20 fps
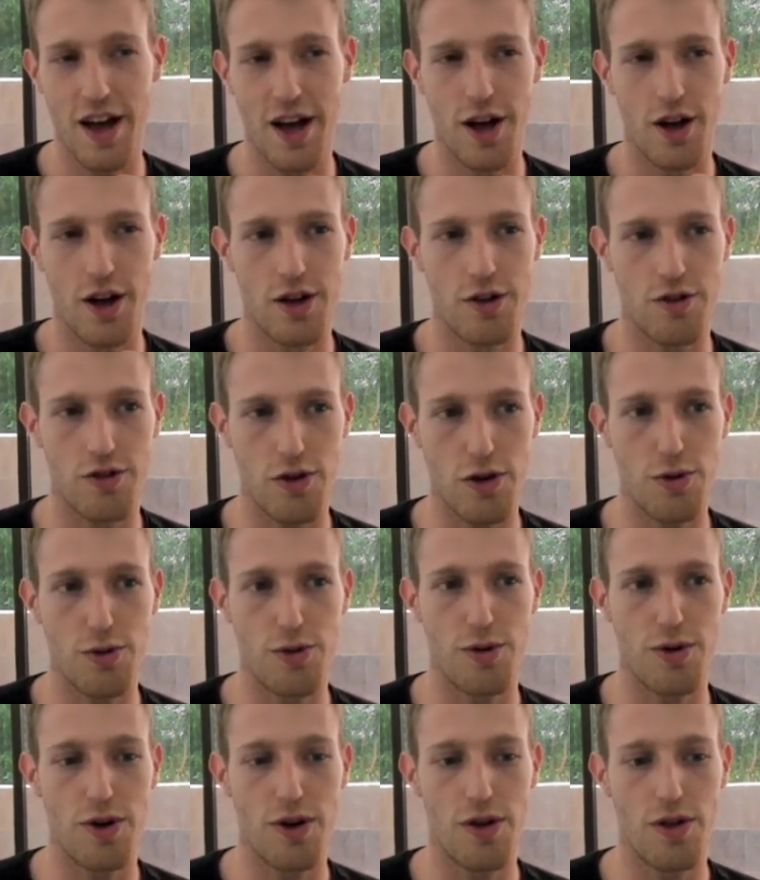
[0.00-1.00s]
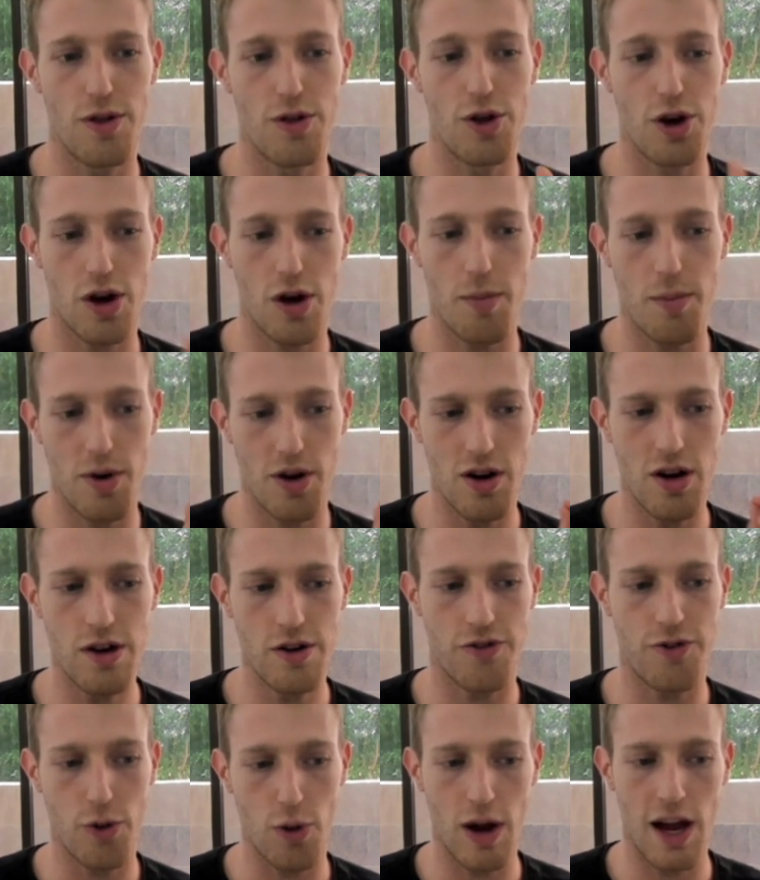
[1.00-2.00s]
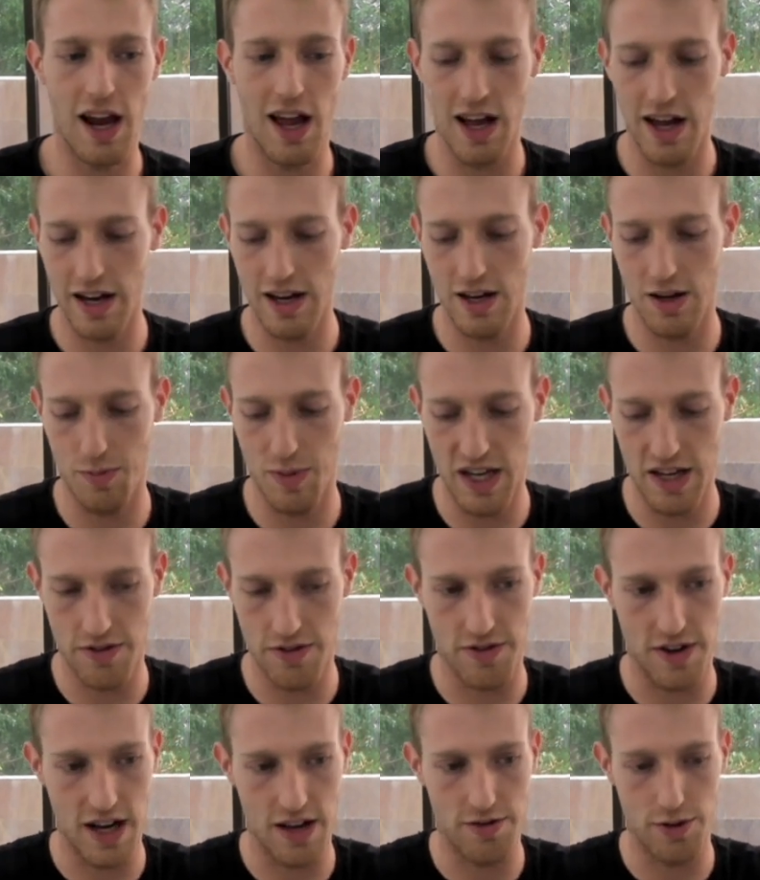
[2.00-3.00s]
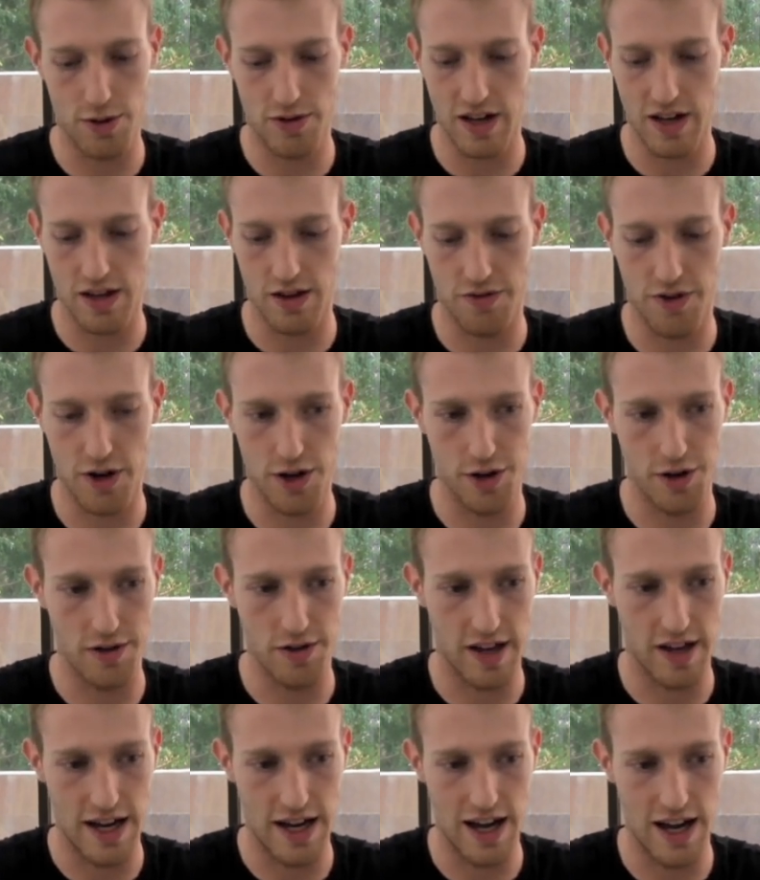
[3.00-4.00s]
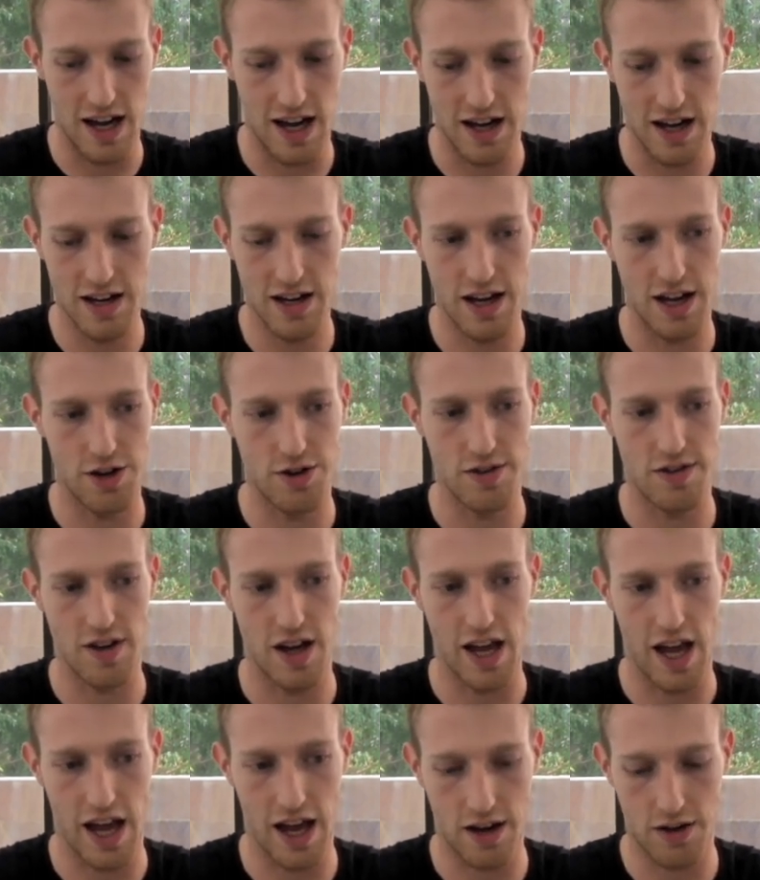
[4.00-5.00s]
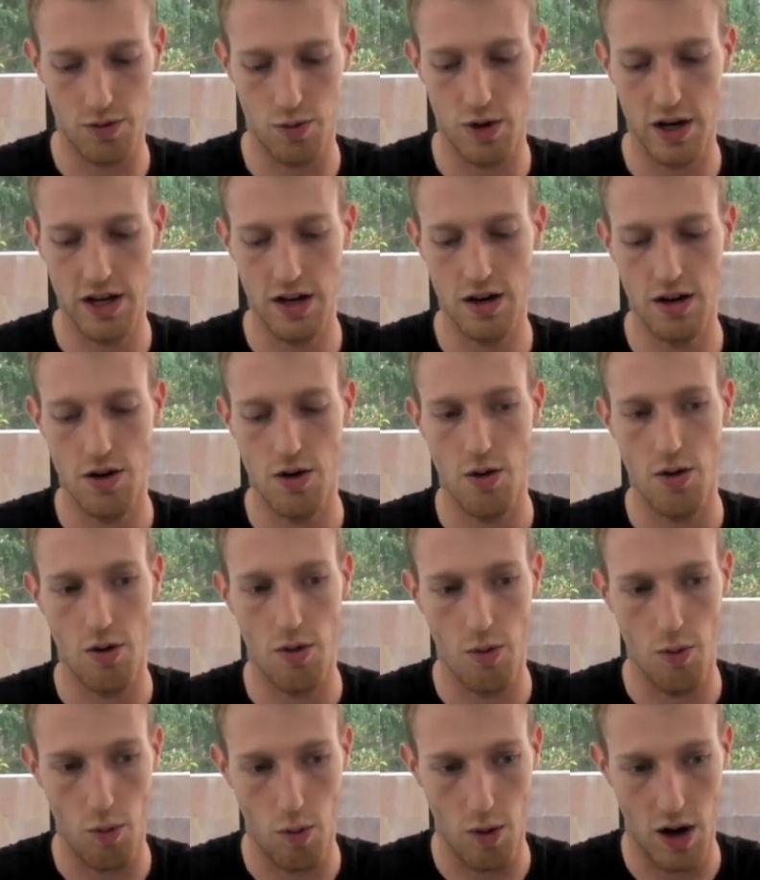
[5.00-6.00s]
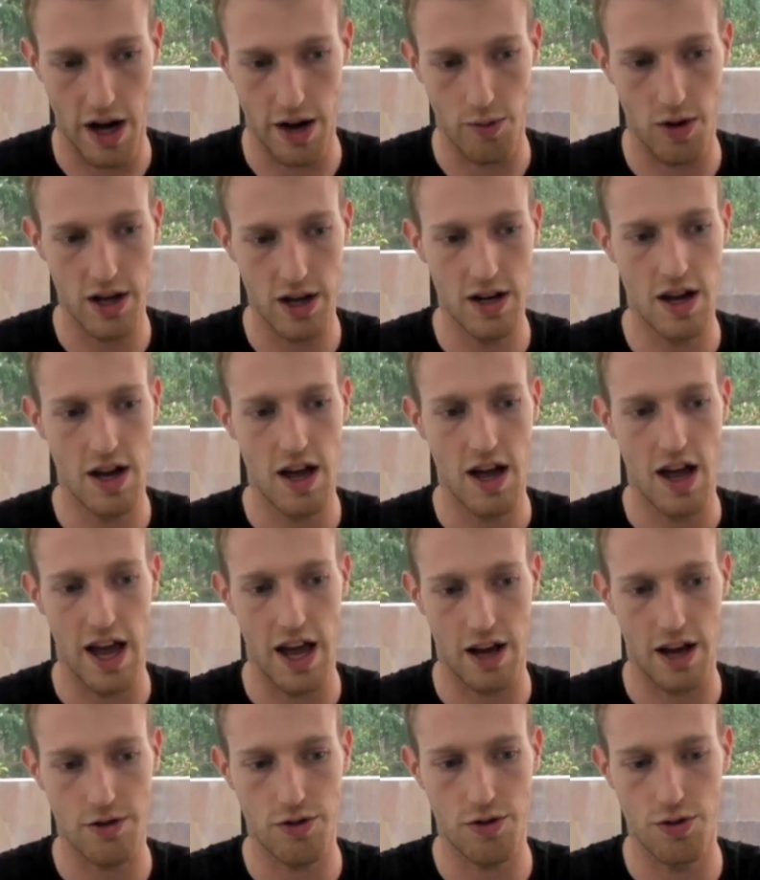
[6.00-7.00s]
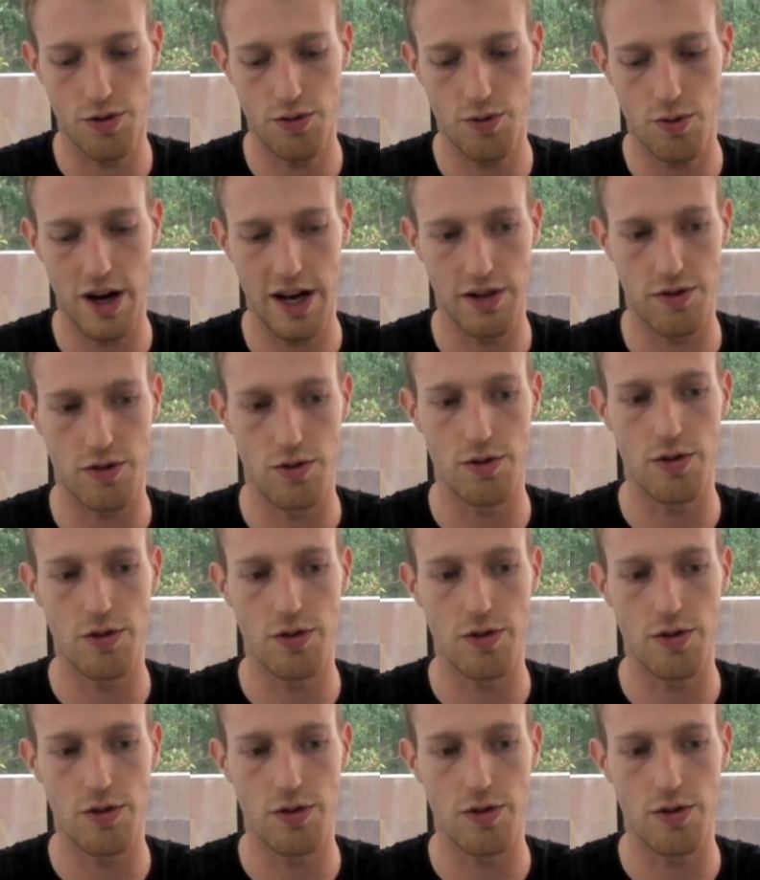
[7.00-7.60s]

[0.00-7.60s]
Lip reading: So the command for a line in P5 looks like the following. You say line, and you say x1, y1, x2, y2.